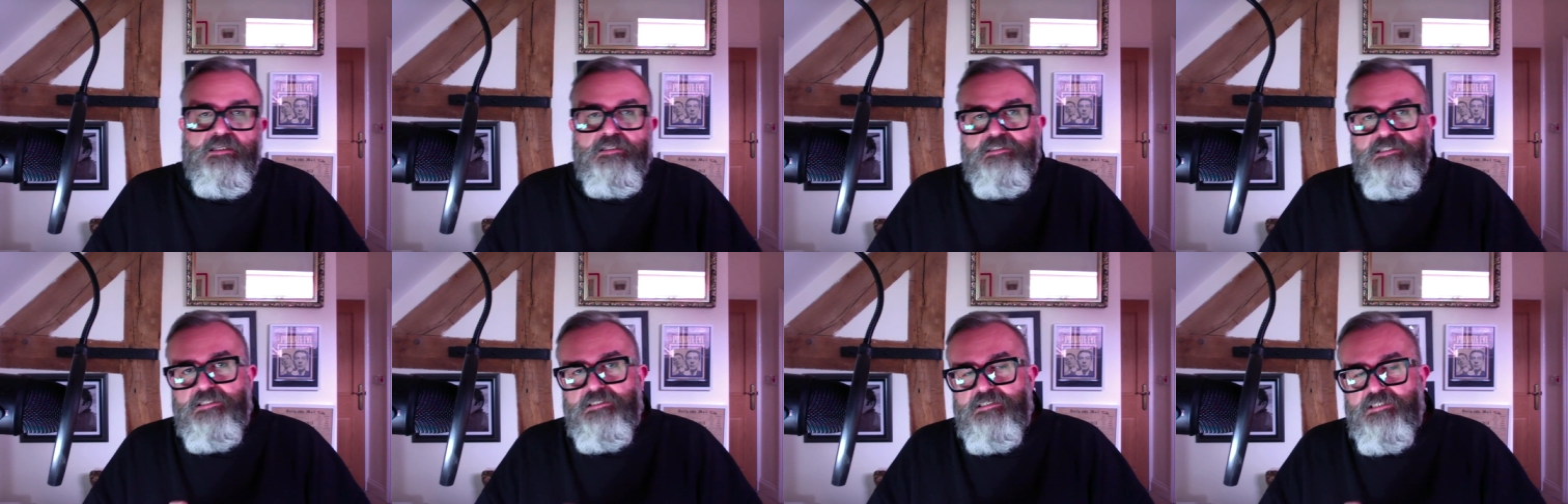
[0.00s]

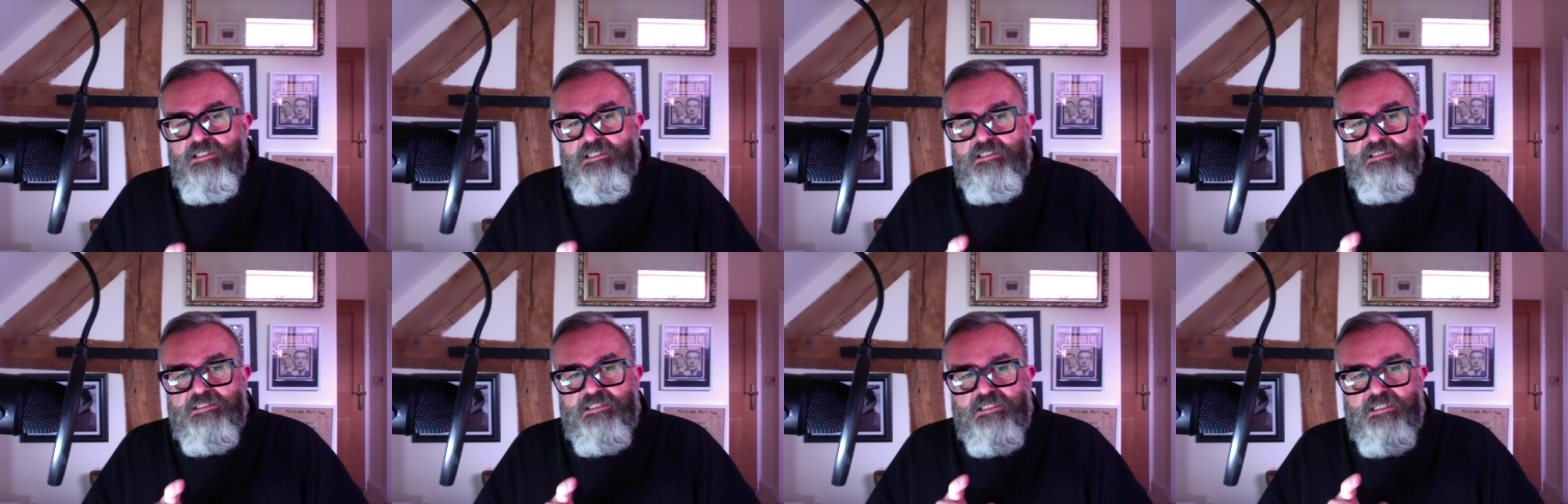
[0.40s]
This
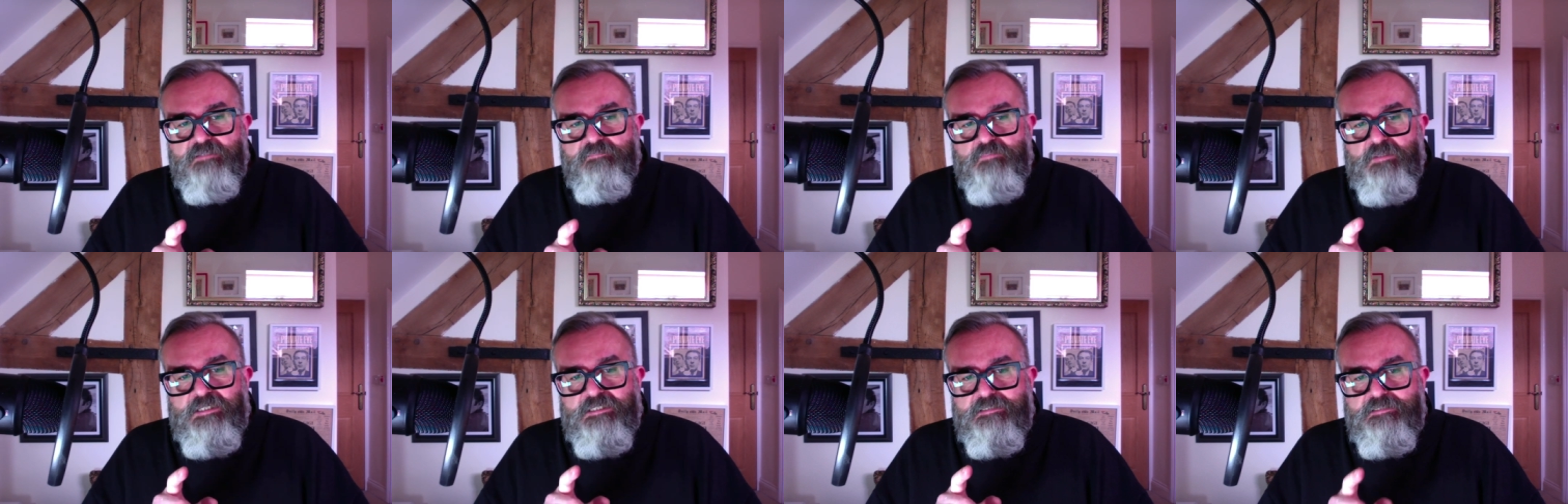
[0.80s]
is
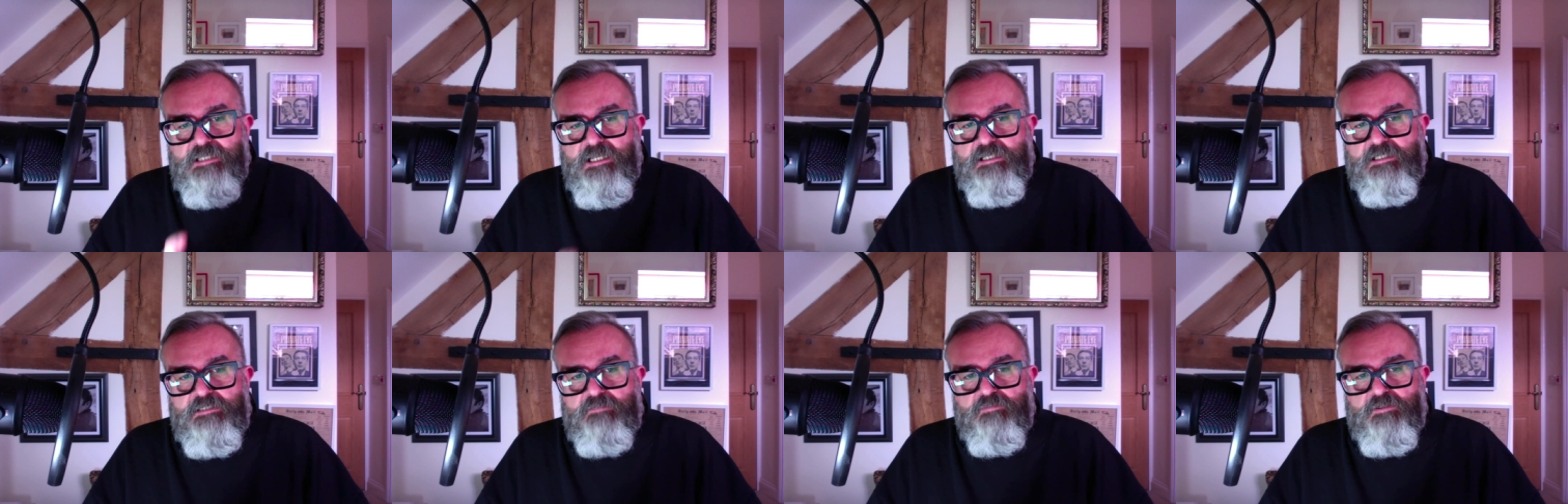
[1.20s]

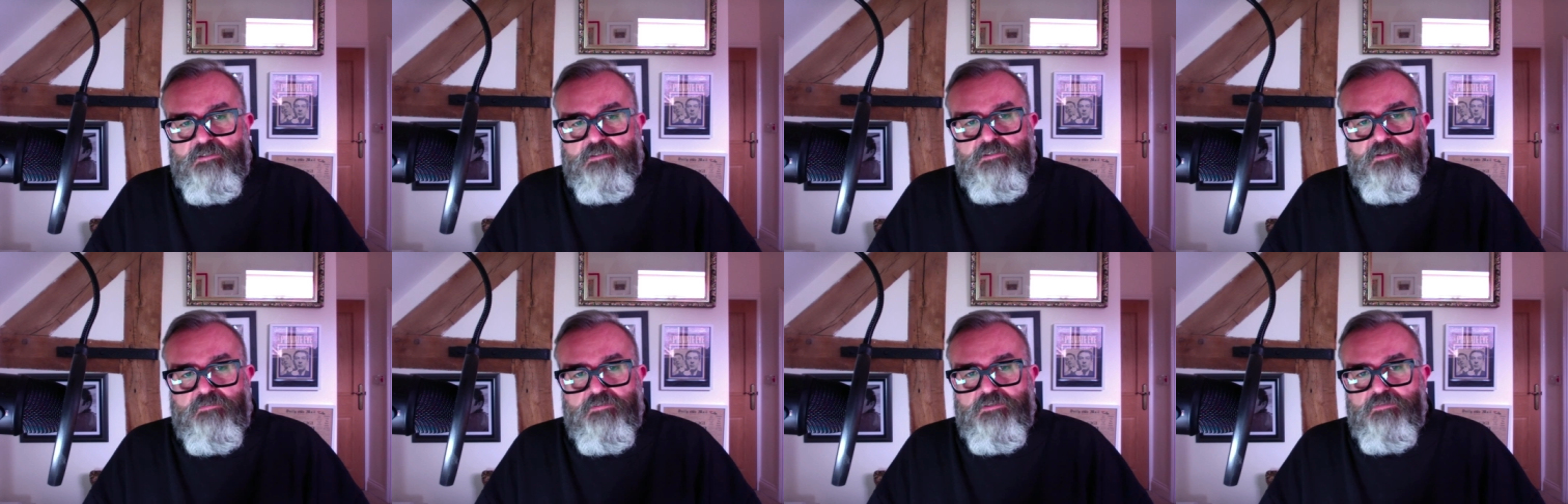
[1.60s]
exactly what I
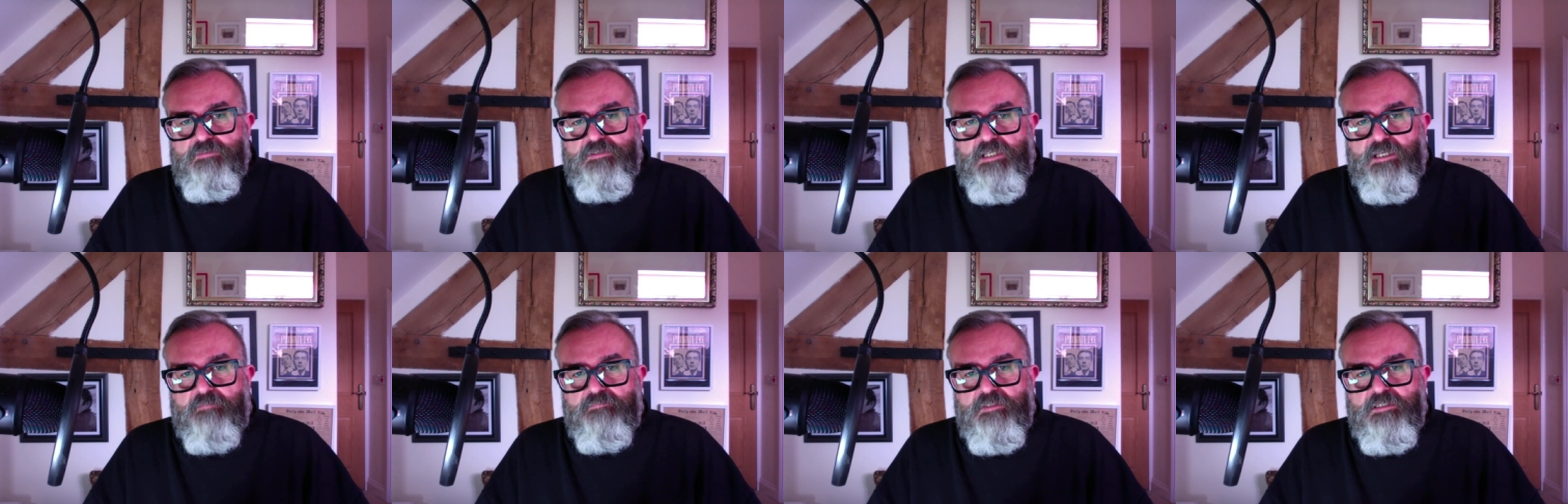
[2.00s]
told you was
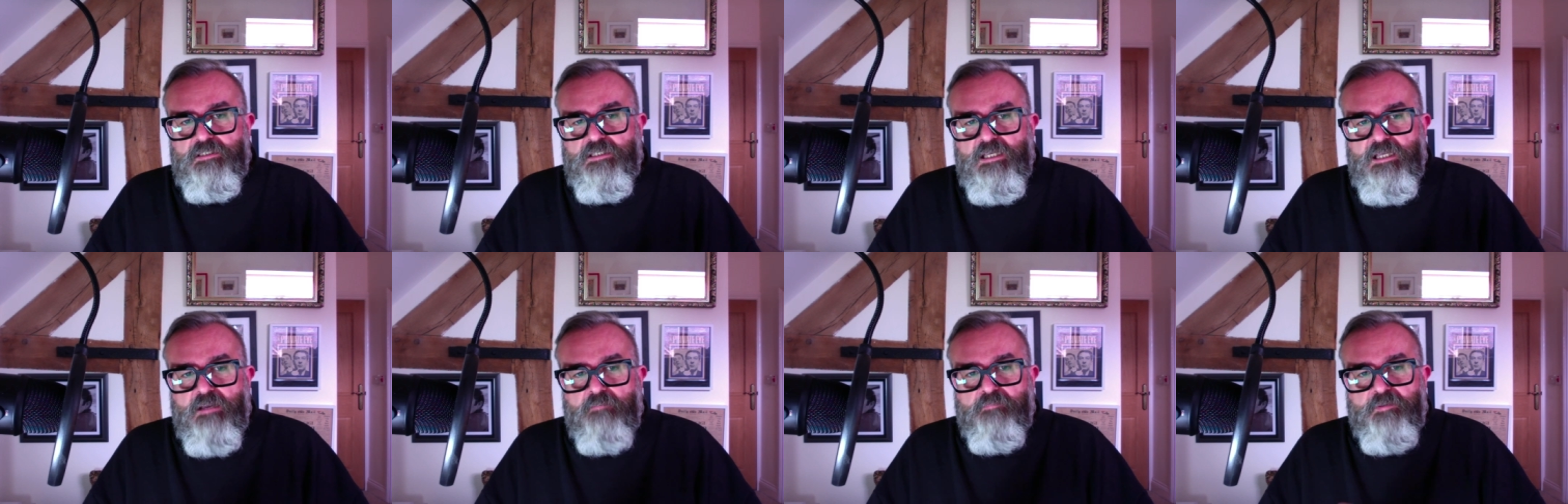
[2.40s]
happening.
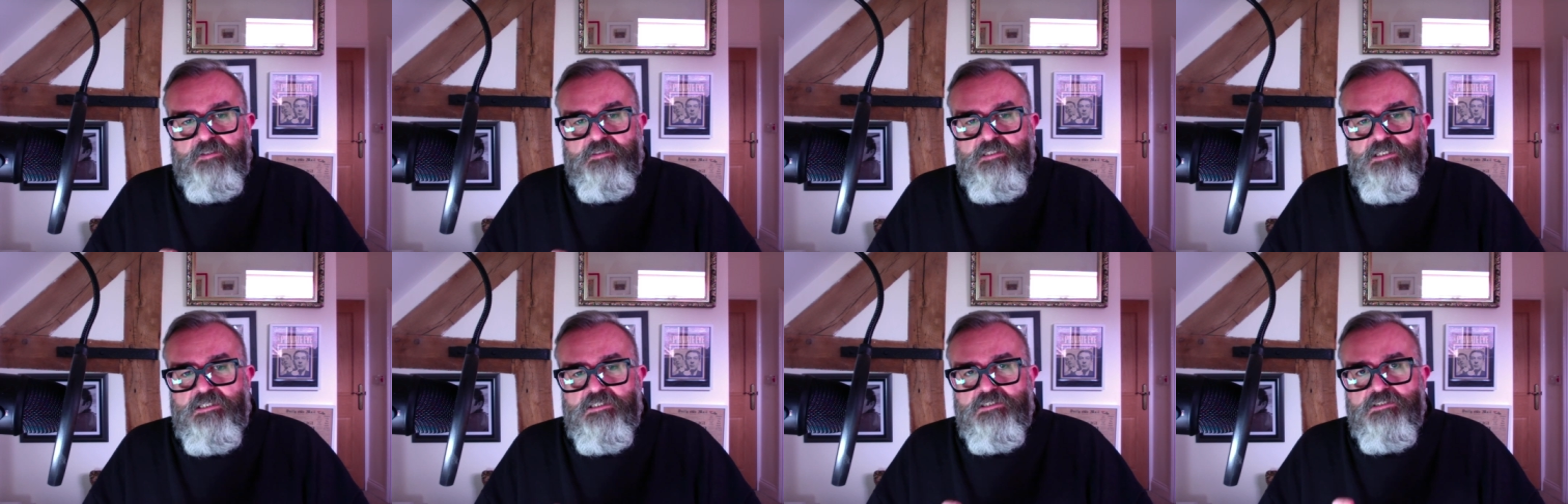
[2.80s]
But
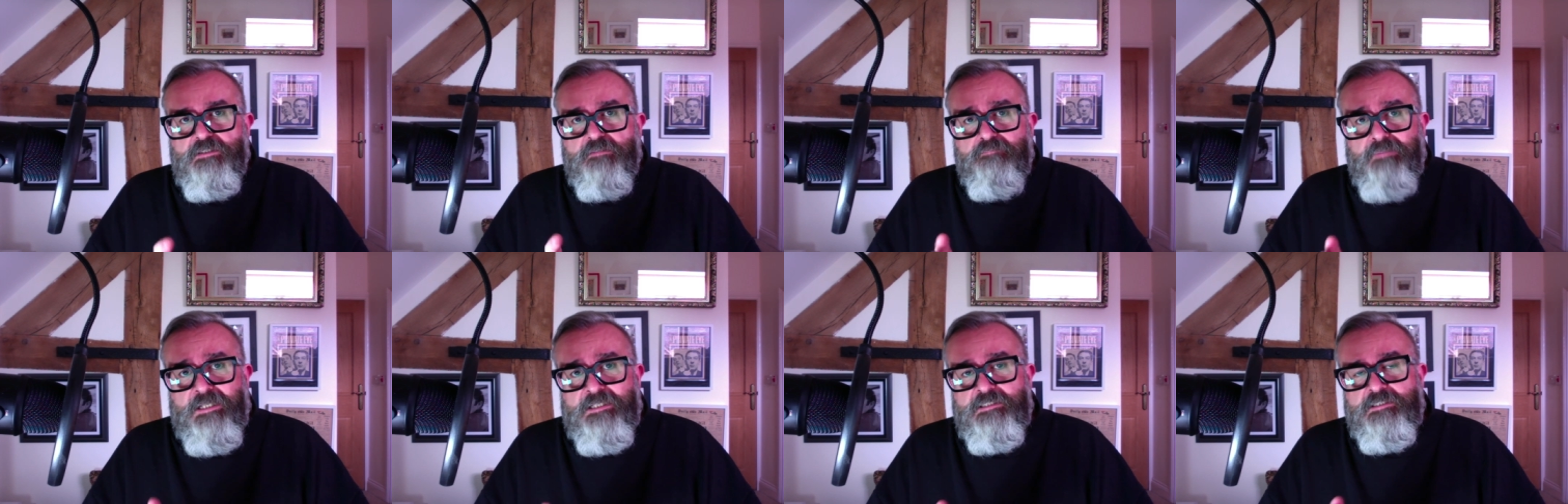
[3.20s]
this,
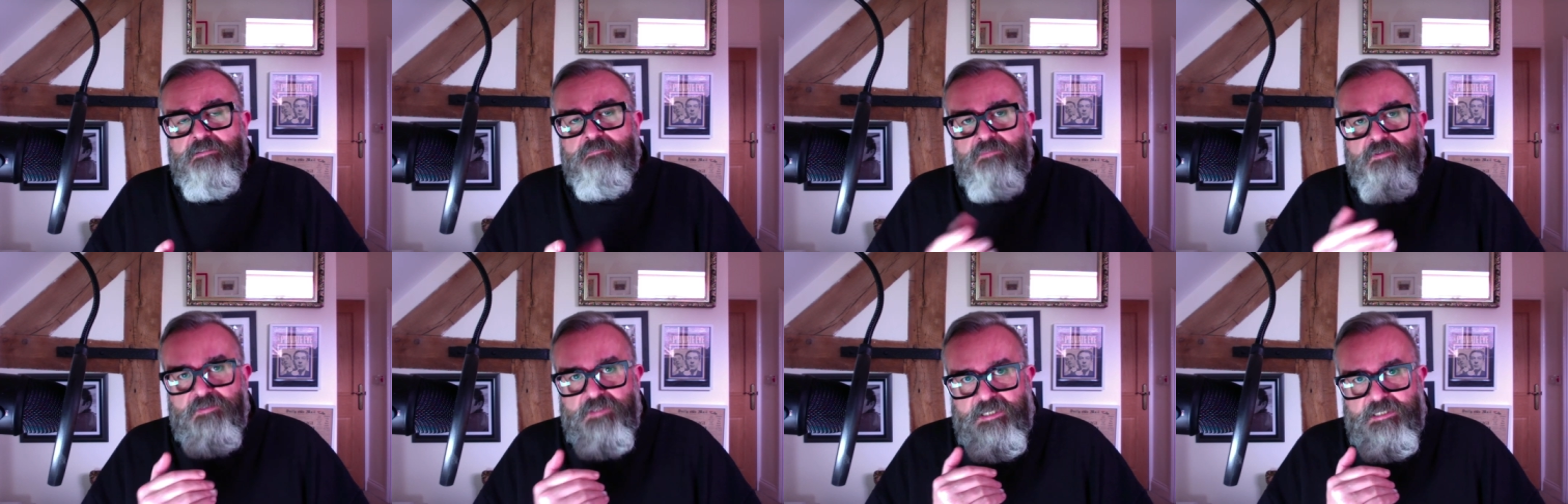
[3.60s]
bless
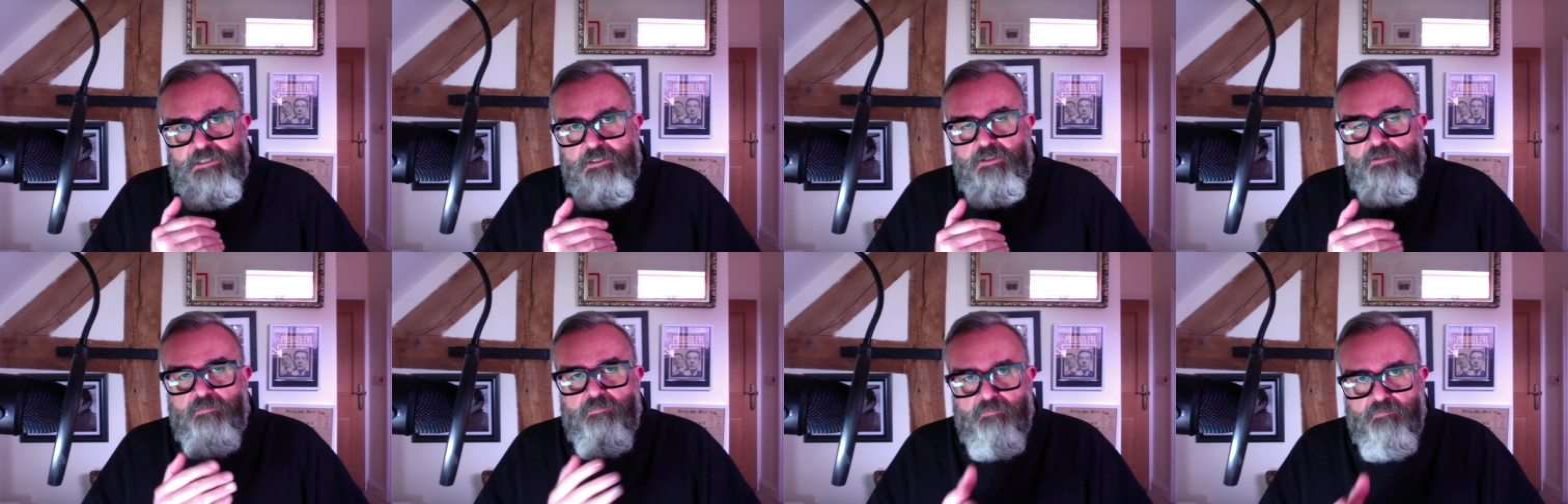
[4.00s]
them, thank
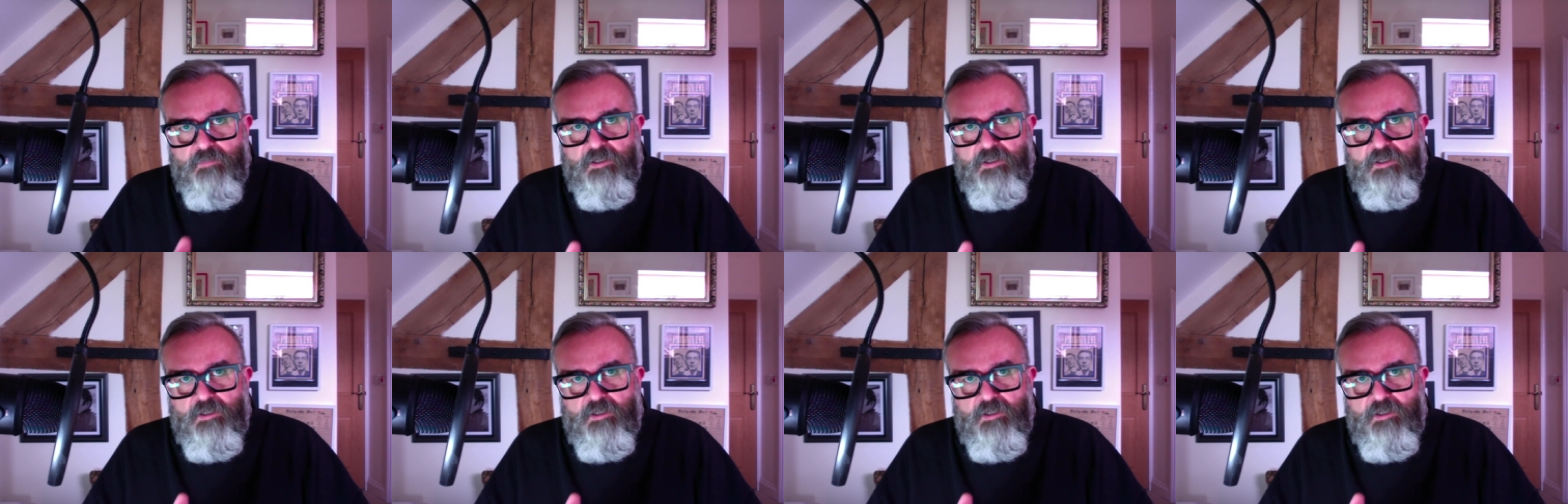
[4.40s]
you.